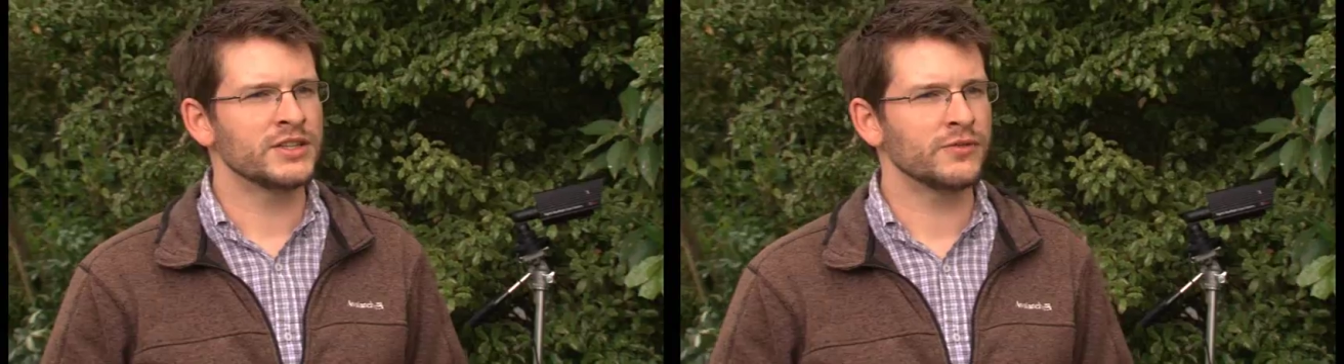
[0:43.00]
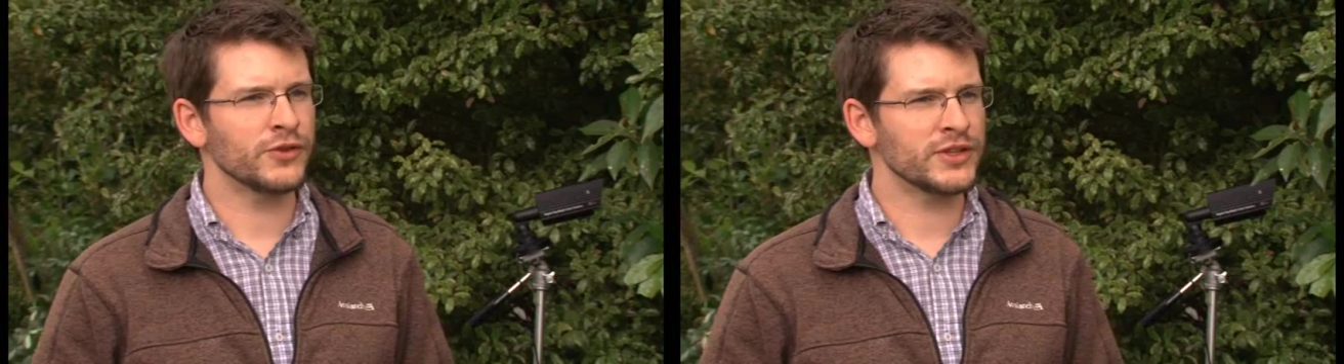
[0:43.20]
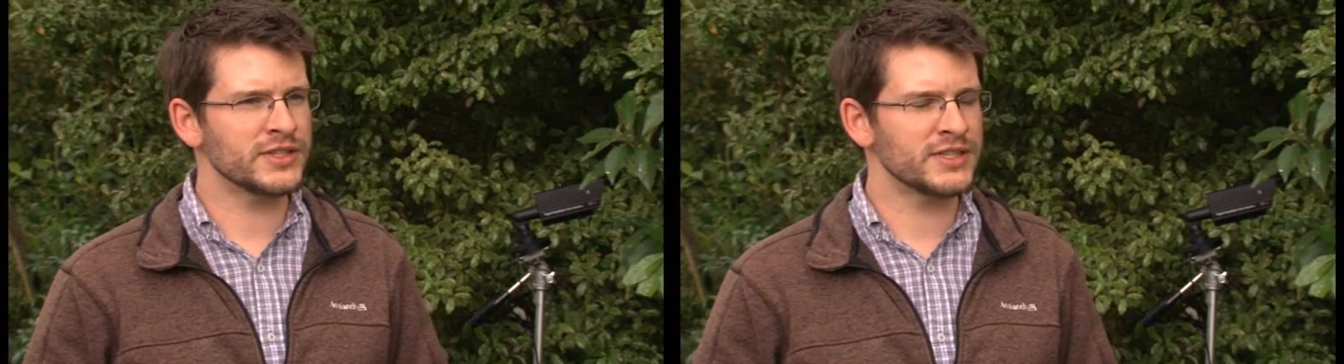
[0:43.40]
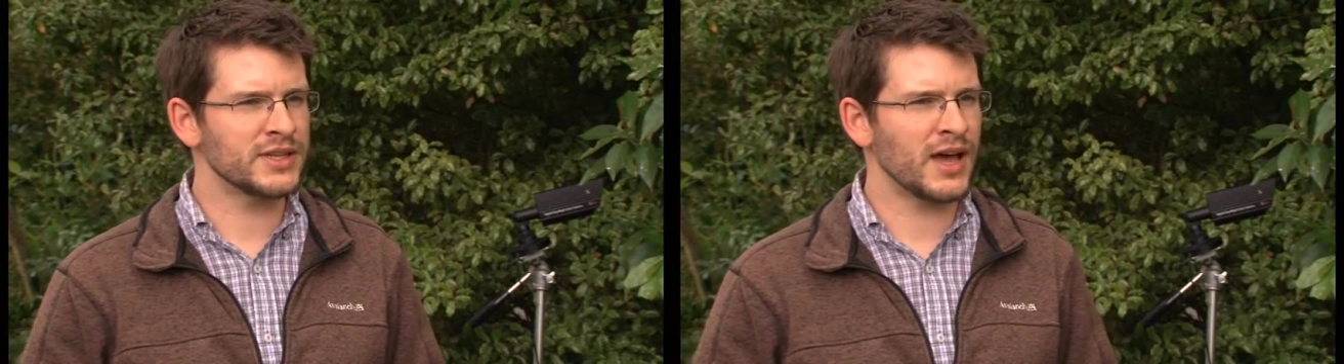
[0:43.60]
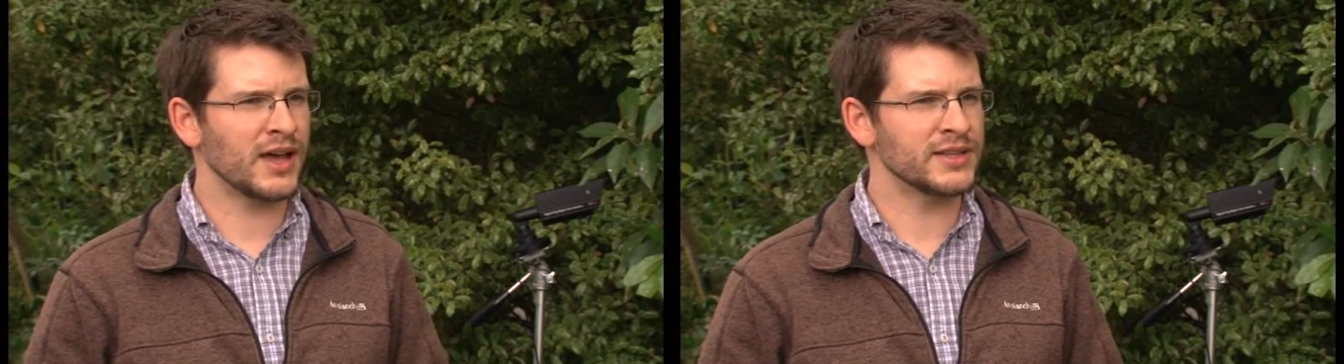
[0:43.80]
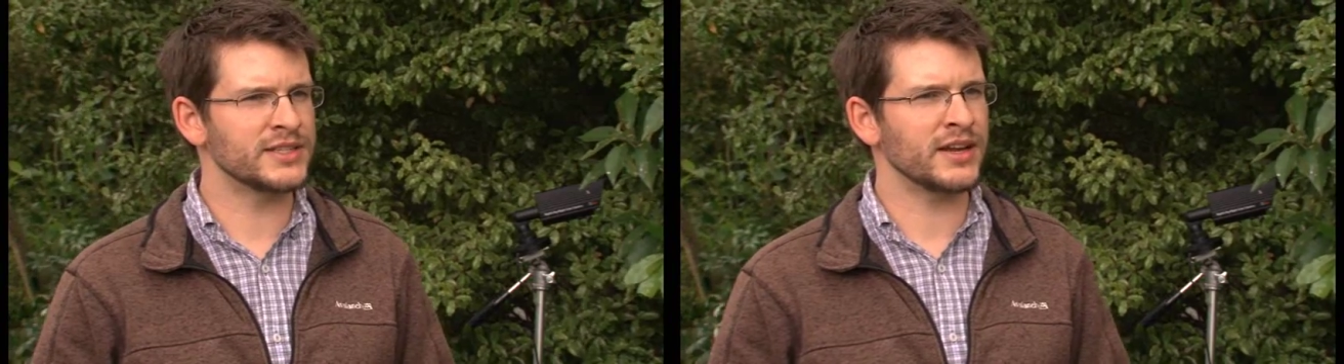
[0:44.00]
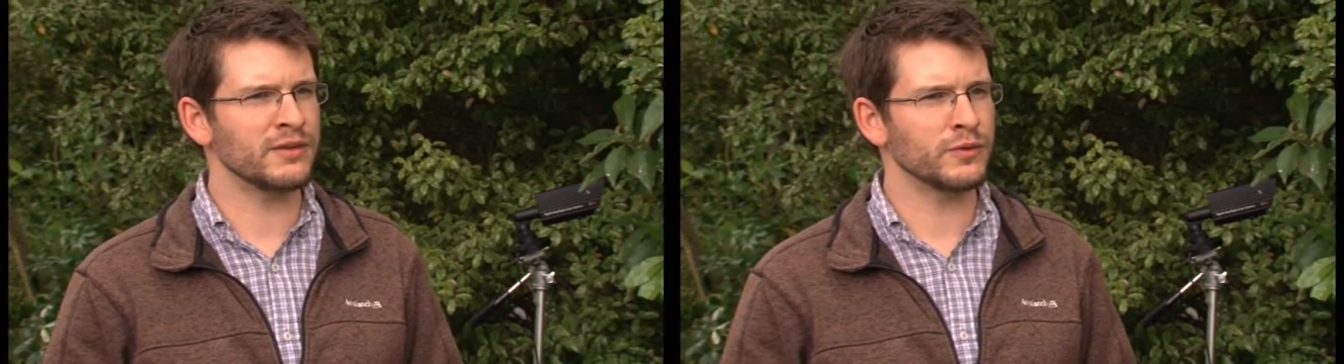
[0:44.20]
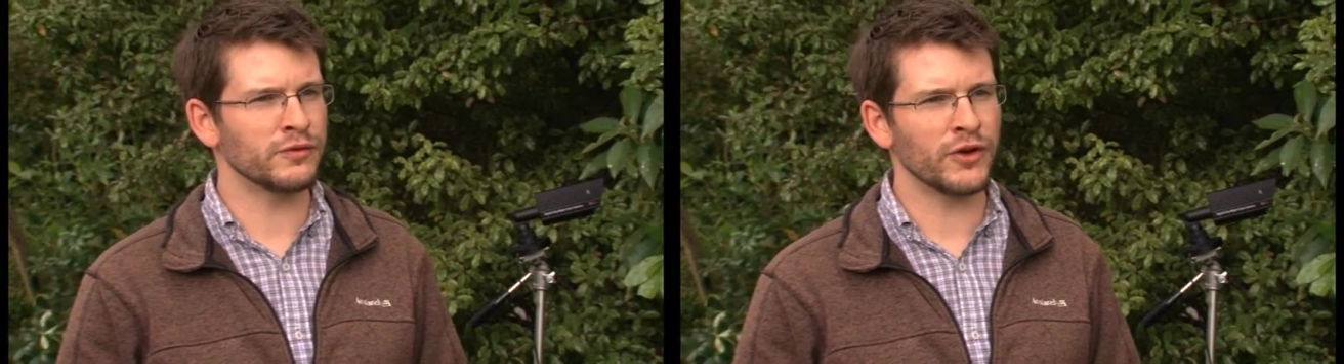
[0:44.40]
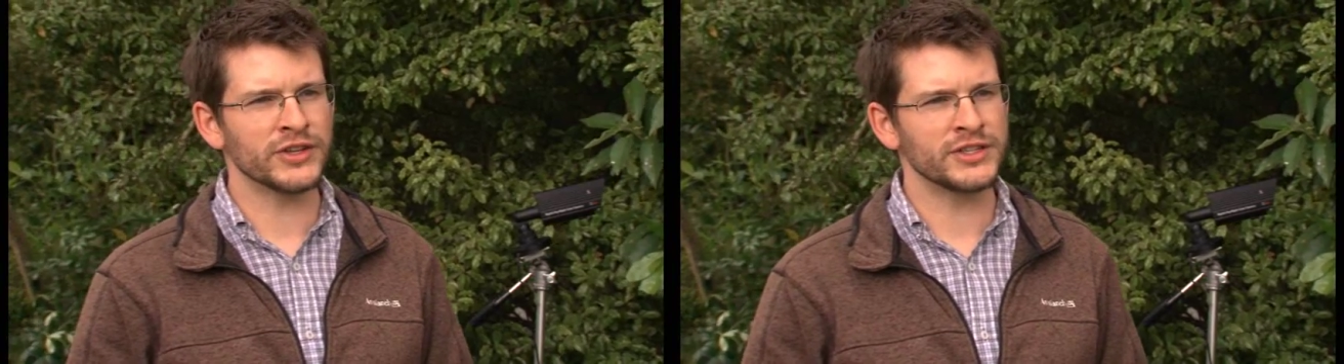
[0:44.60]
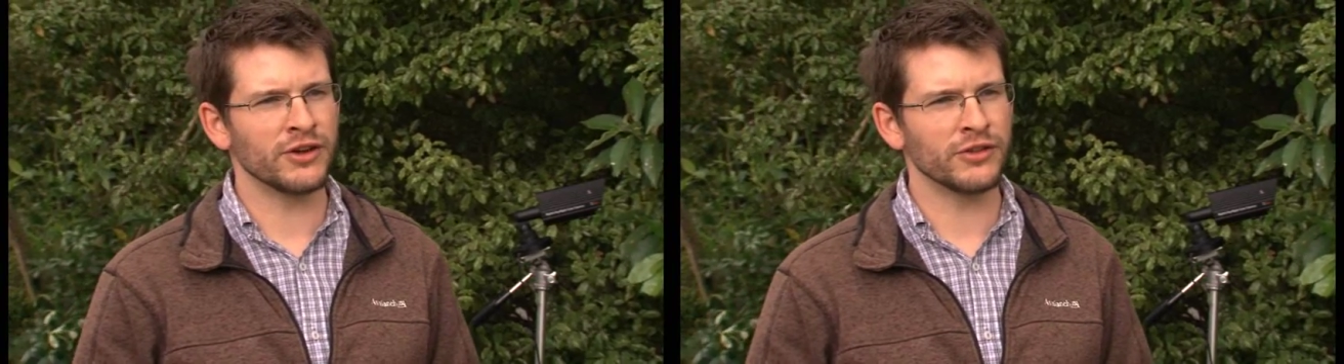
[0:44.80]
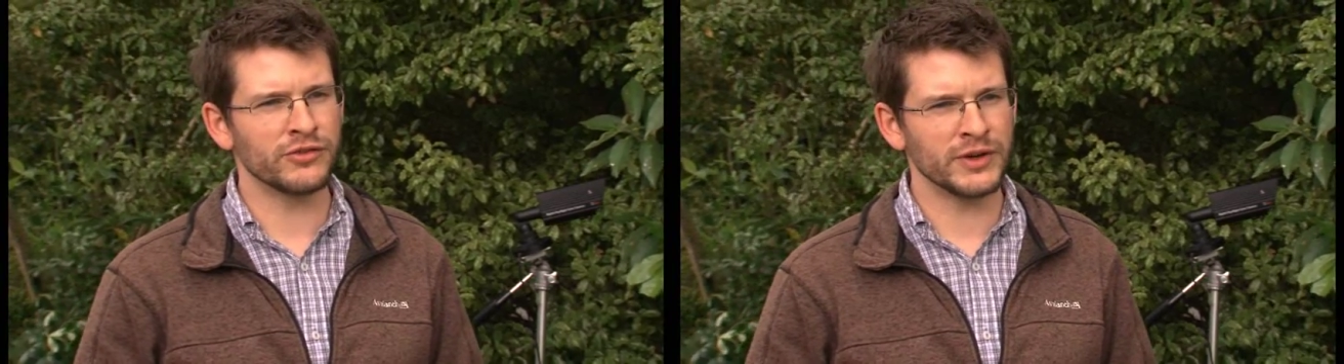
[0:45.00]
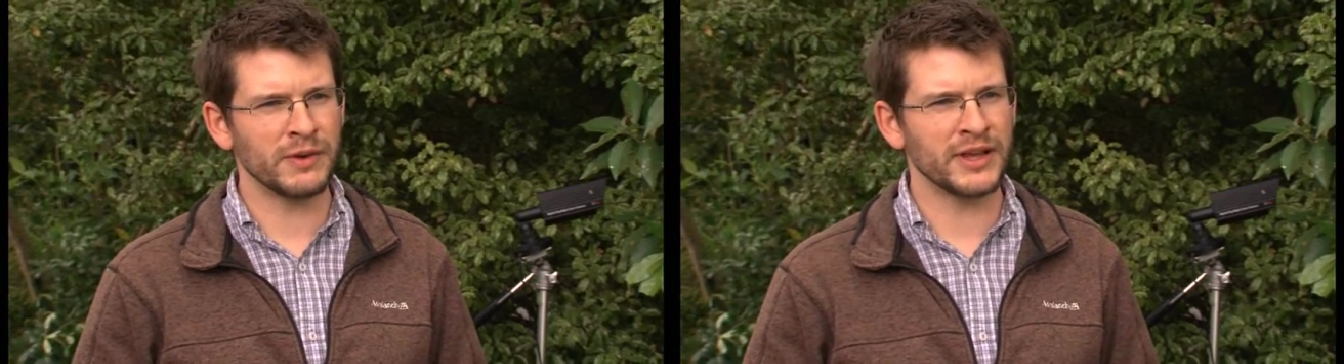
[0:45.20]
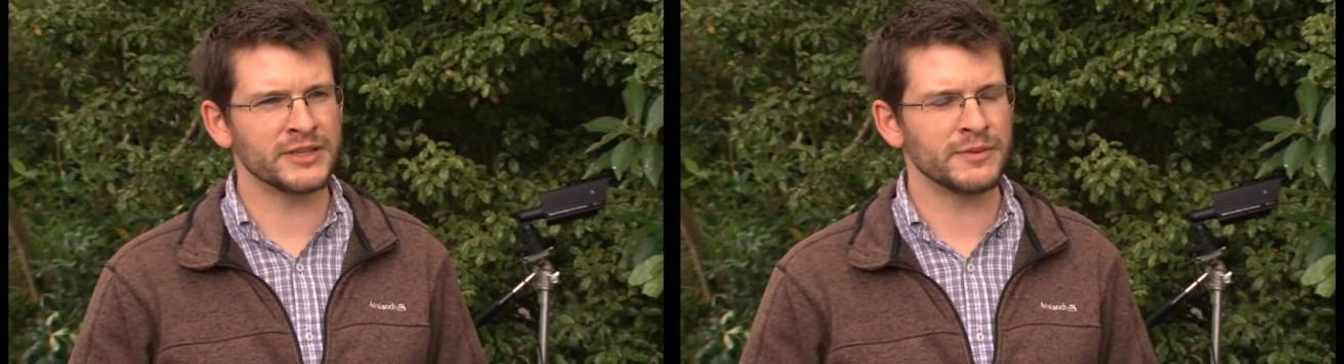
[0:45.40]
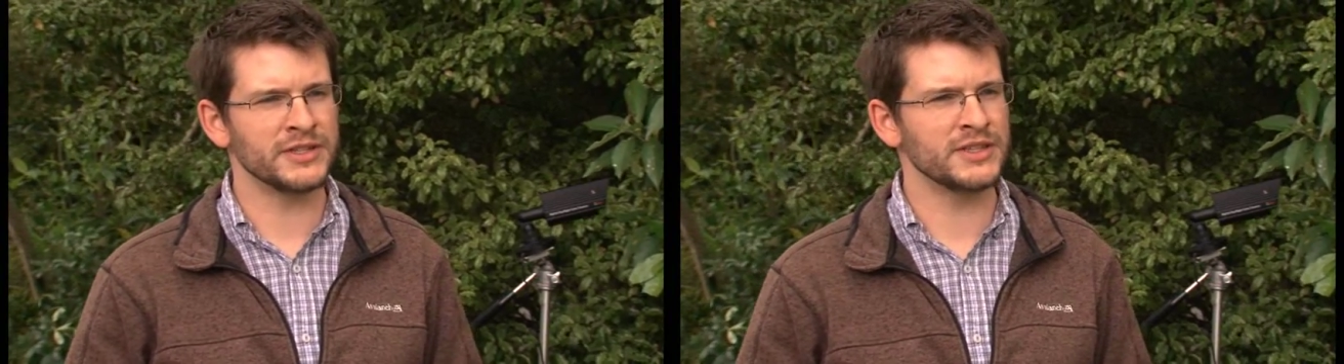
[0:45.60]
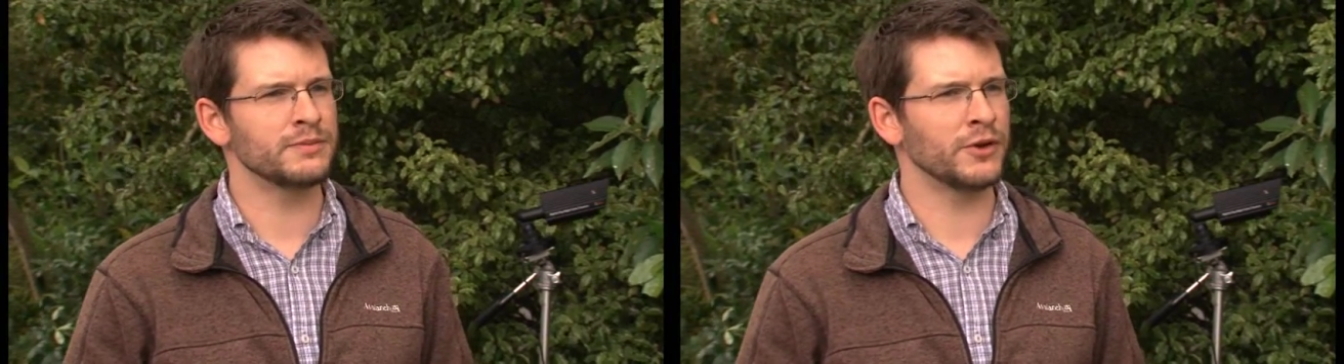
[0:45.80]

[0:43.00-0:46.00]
So for this study we're focusing on 3 plant species: